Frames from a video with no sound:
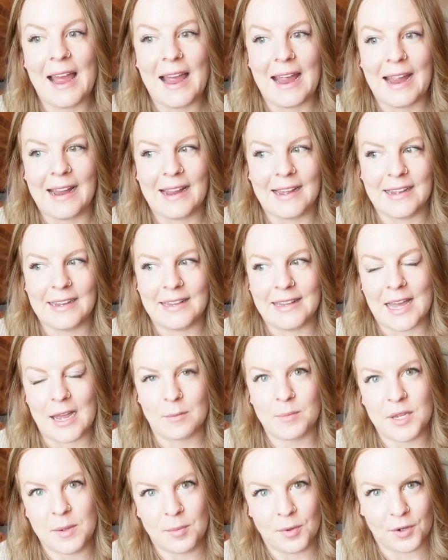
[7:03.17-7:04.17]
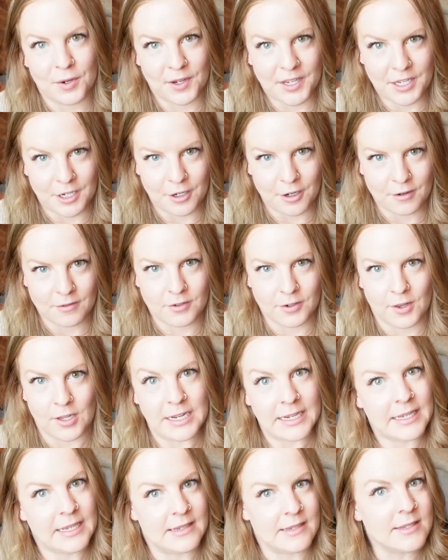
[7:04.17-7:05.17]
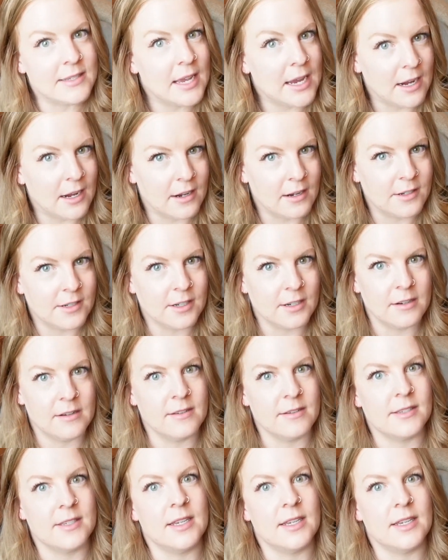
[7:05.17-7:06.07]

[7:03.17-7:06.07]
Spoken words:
and that people are here for like his characters